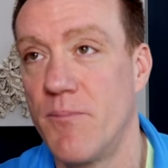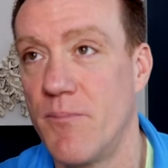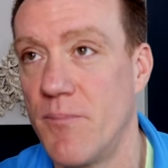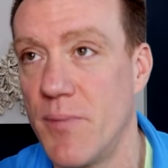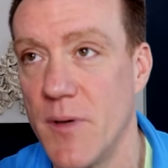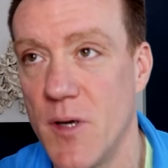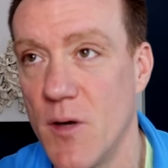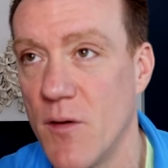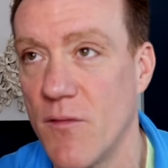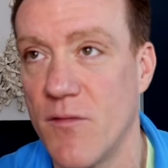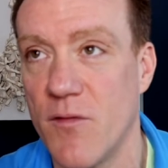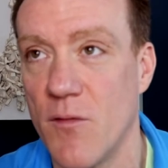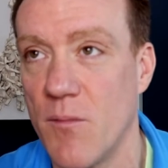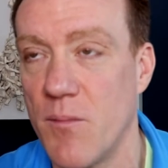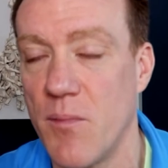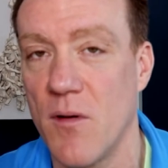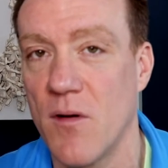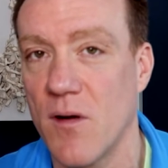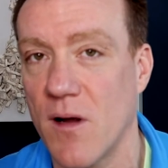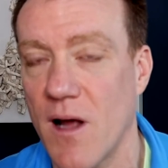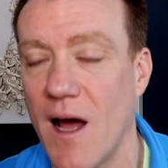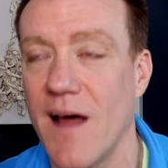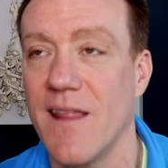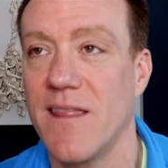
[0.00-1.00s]
beautiful
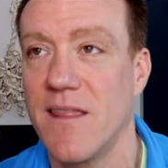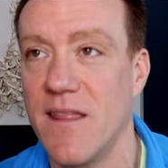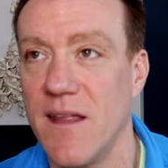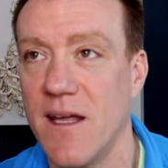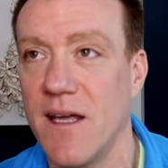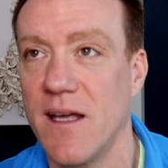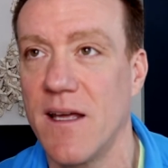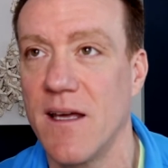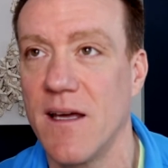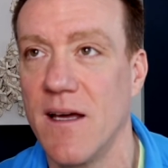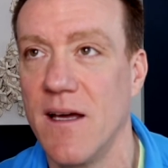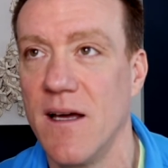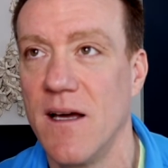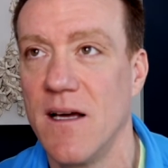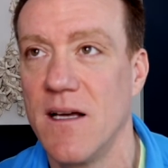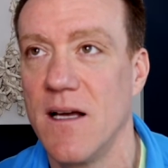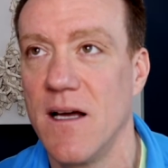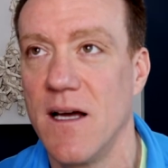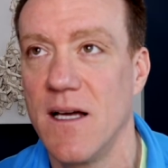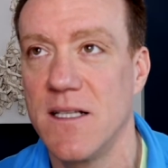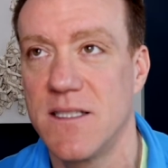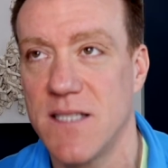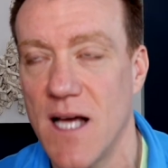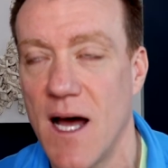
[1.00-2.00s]
book. I think
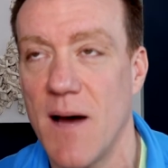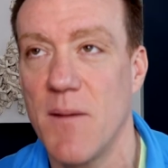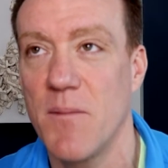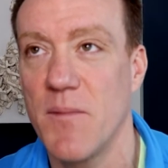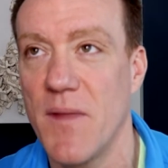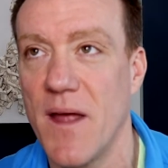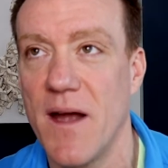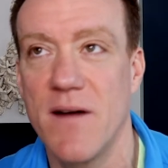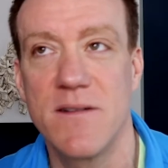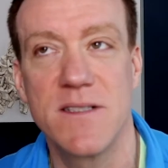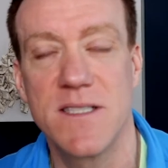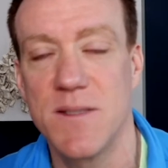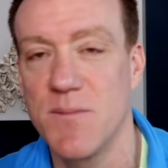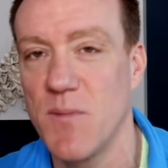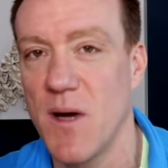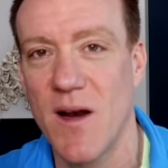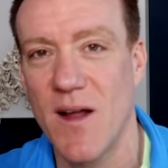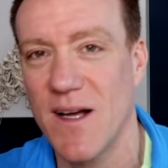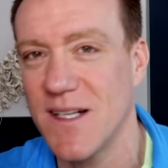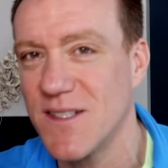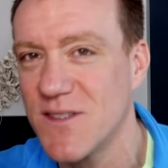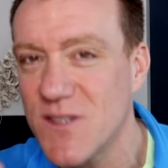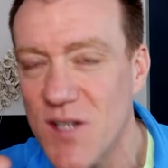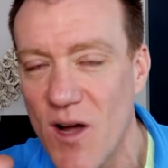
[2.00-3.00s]
it's up there. It's in
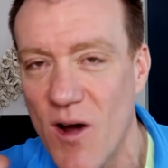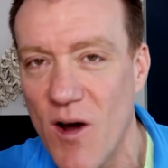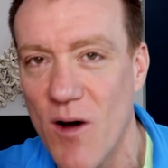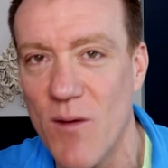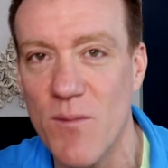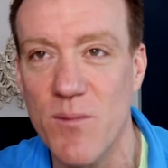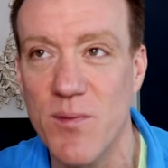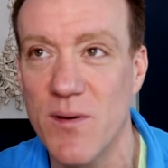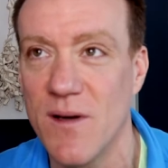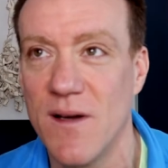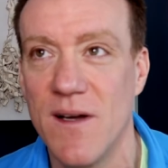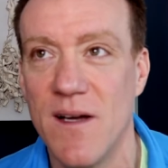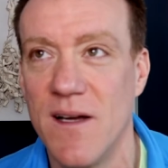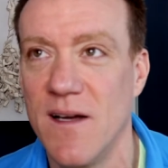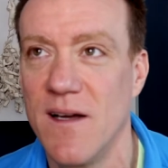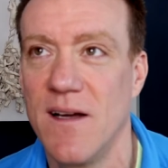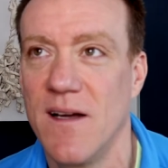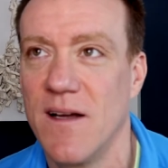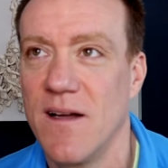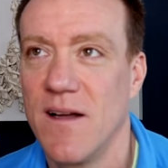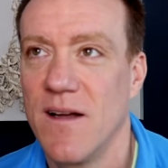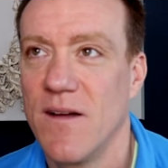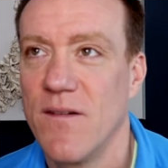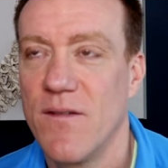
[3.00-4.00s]
my top
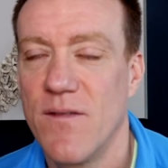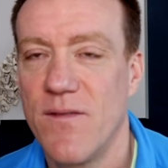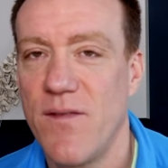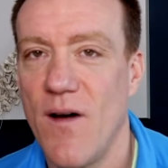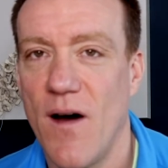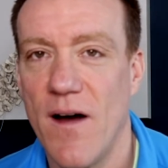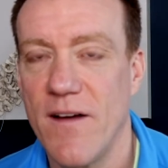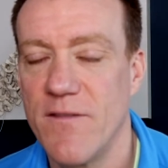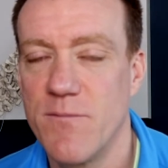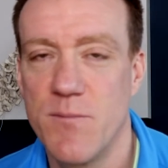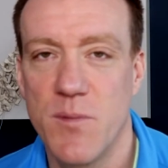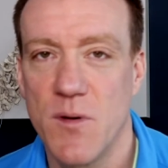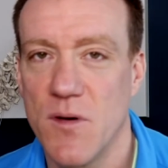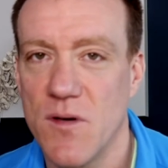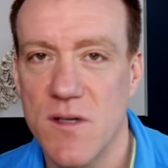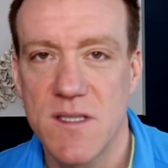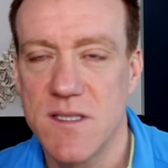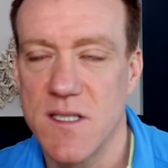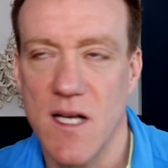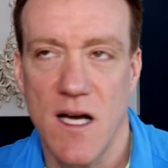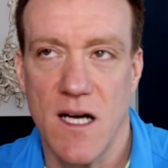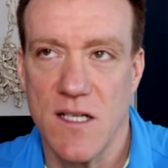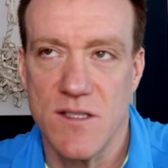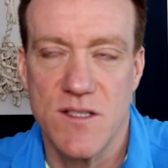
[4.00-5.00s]
5
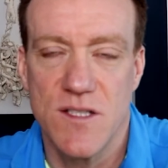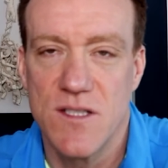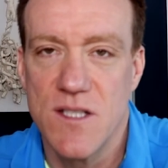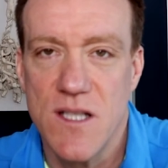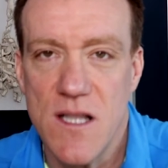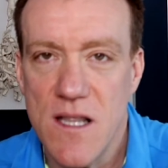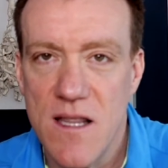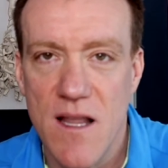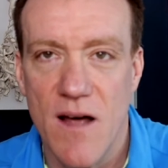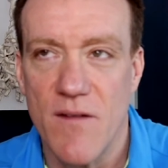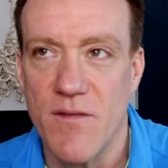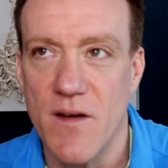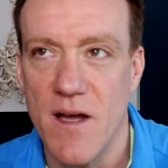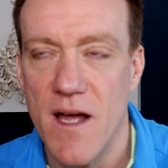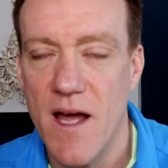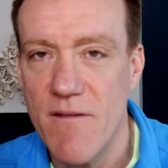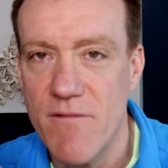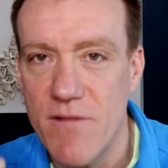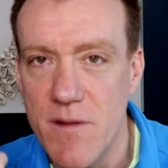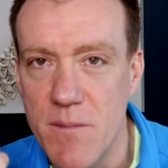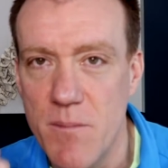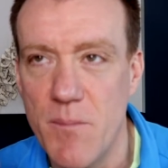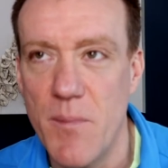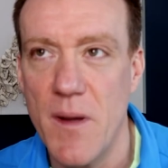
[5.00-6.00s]
books. I just love it.
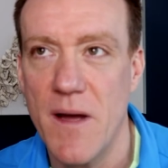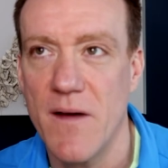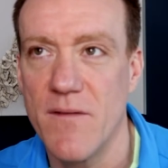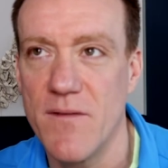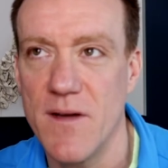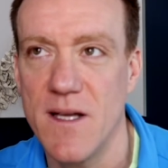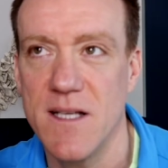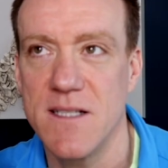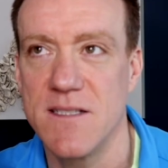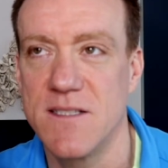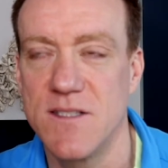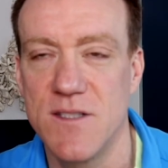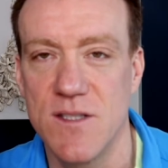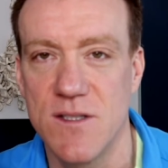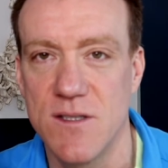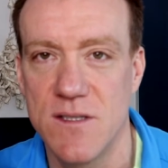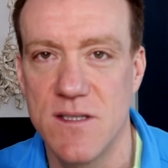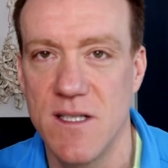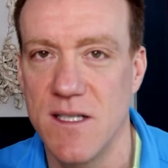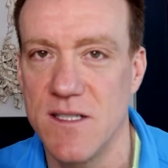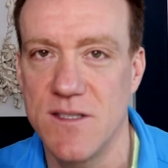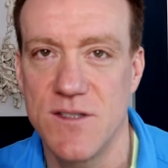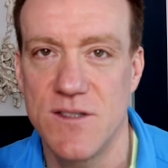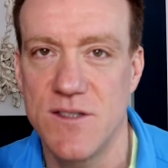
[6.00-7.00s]
Every bit of it is
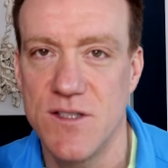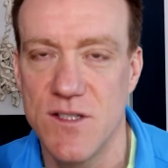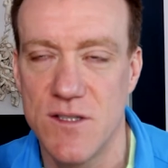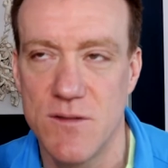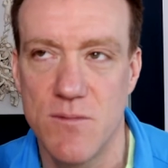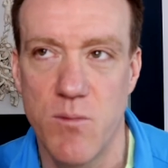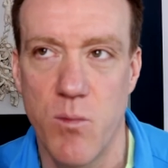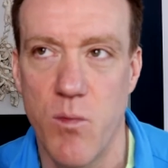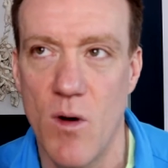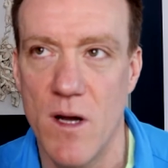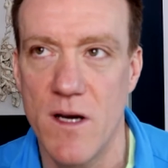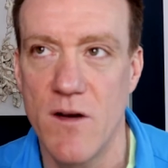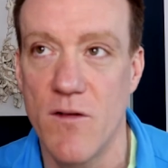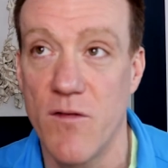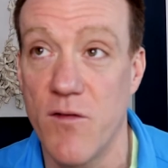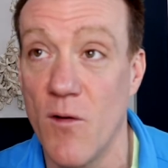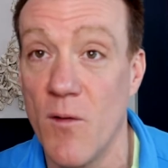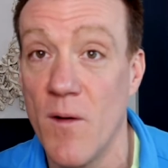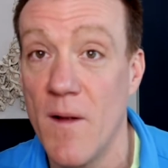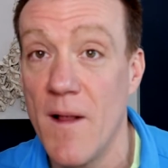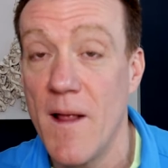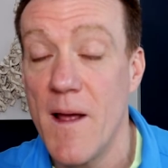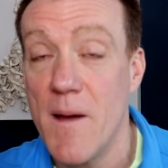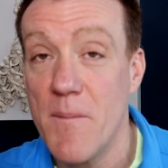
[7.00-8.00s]
just
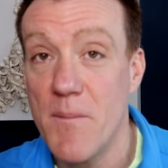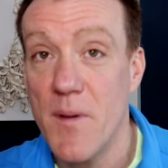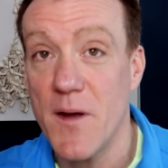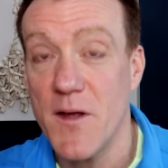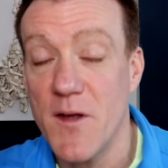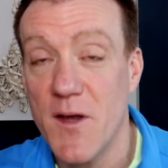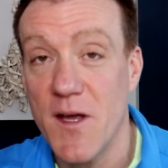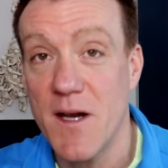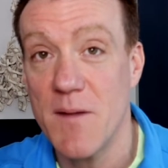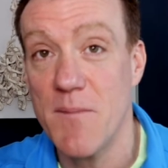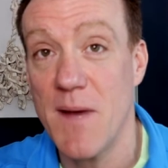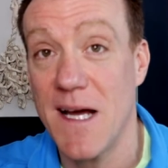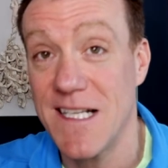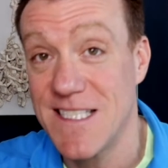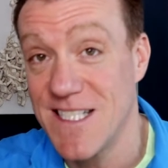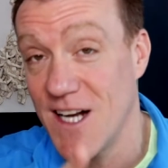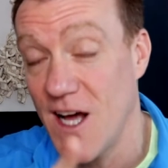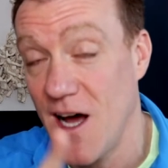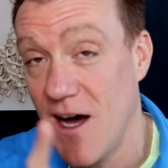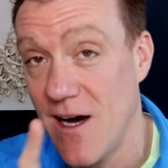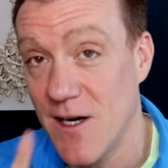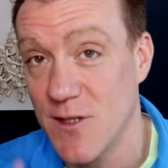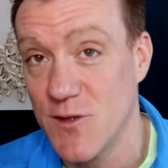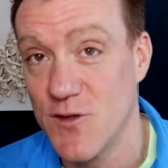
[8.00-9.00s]
wonderful. But you can imagine
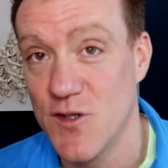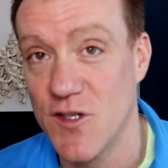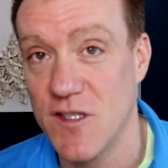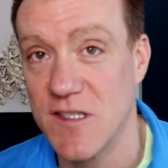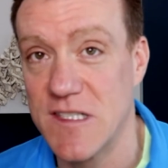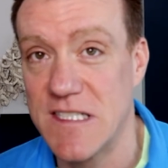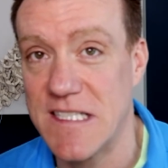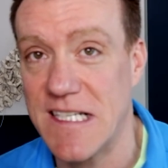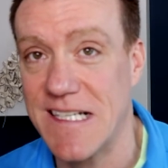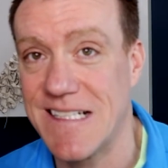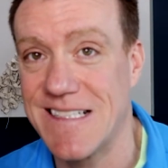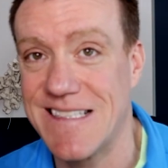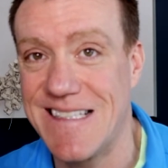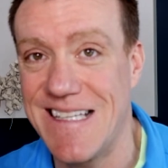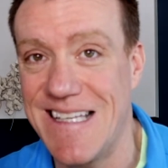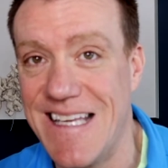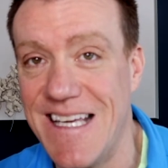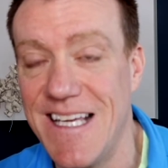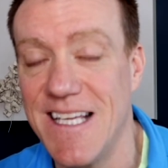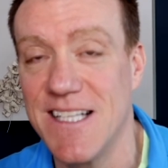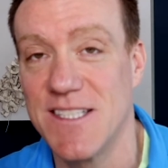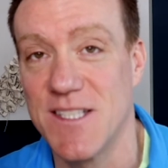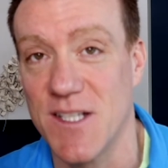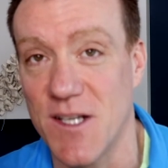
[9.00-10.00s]
160
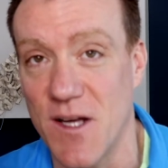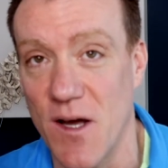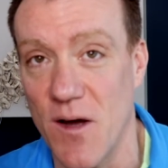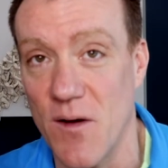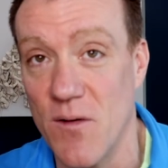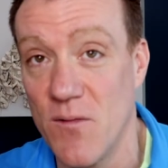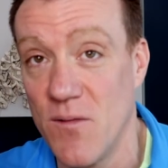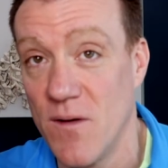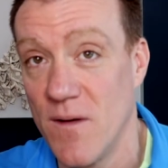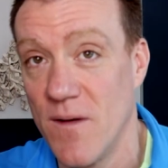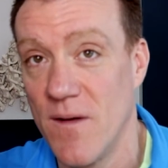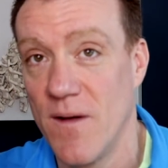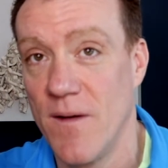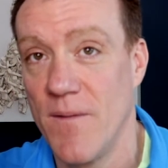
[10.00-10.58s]
years ago,